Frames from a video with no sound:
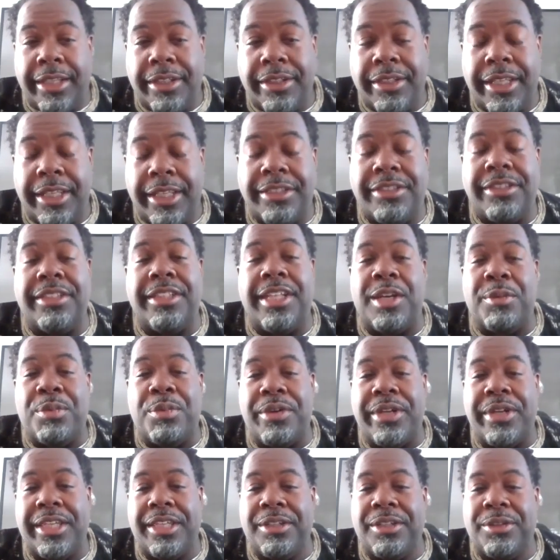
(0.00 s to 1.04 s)
and to that
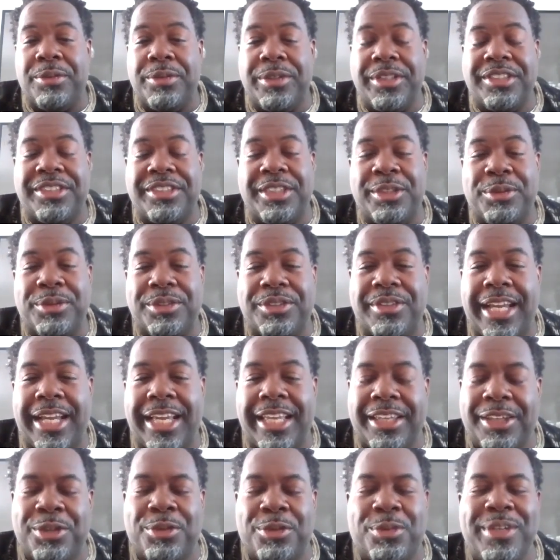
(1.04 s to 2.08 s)
point, when she was
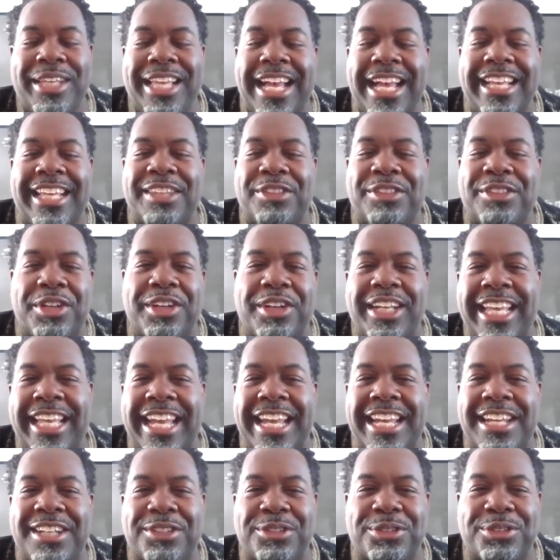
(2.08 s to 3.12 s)
like, "We gotta get 30
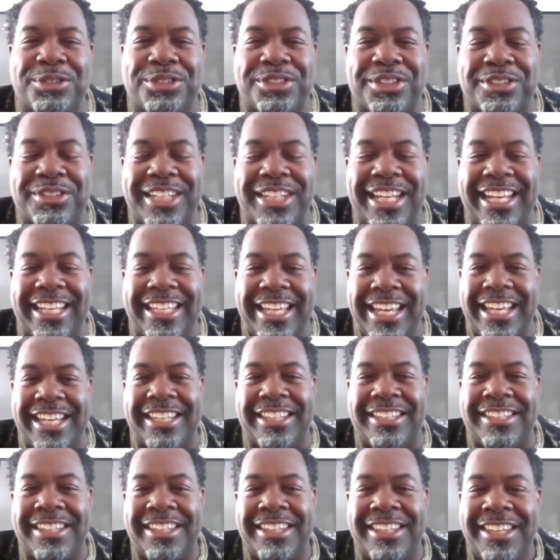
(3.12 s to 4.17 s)
candles on that
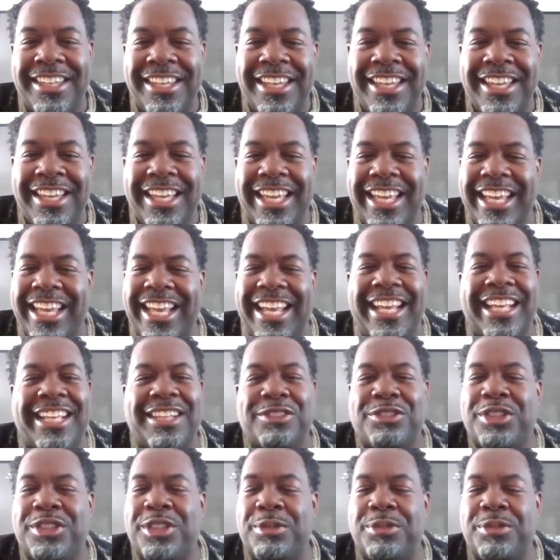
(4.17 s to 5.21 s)
cake,"
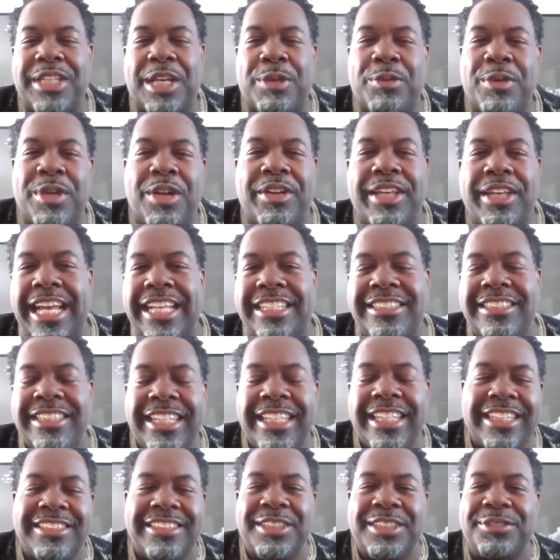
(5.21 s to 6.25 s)
and she was like, "We only got
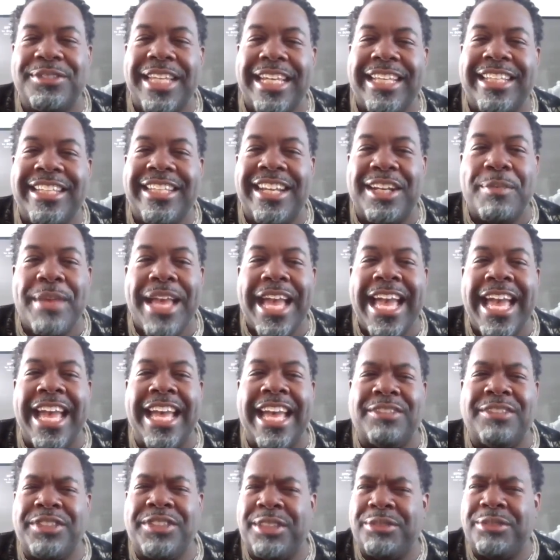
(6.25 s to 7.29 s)
10." She was like, "Cut them in
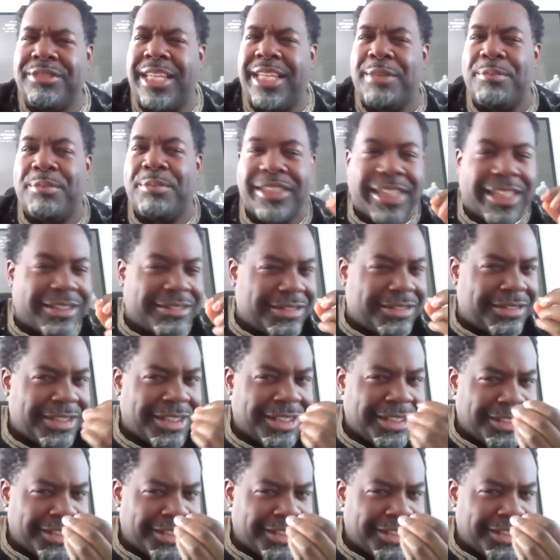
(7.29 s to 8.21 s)
half." She was like, "But that's